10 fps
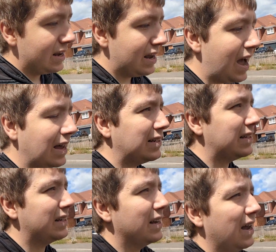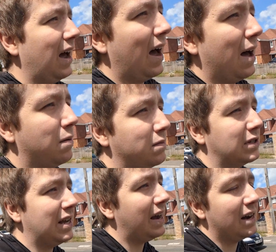Yes,
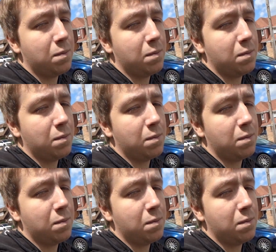second